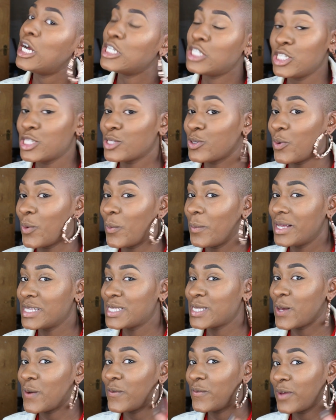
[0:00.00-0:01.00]
just caught
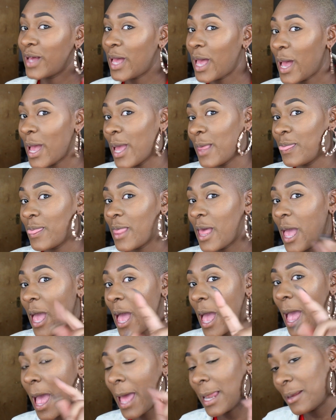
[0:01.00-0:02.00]
myself in
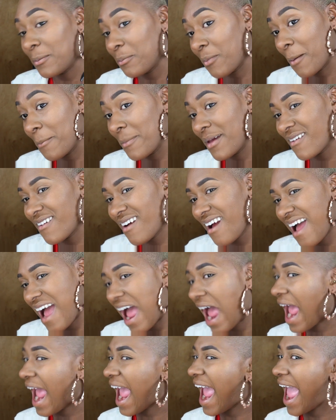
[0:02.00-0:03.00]
there and in my mirror.
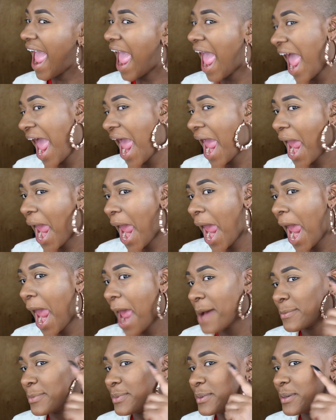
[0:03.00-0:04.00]

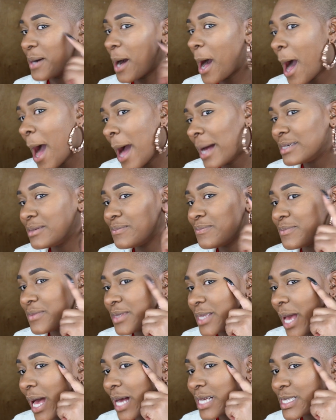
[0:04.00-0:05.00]
Oh god,
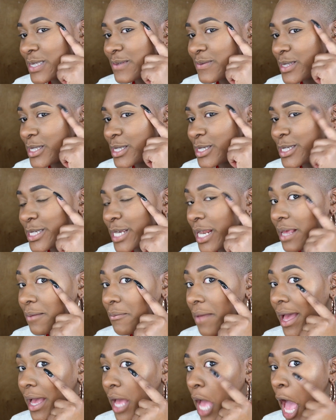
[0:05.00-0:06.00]
yes, for the chili
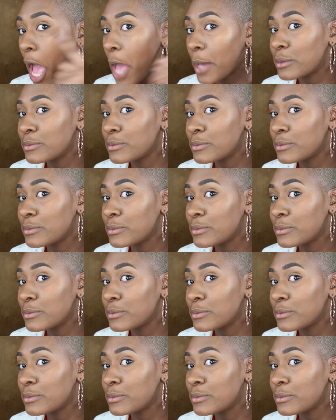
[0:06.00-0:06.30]
mango.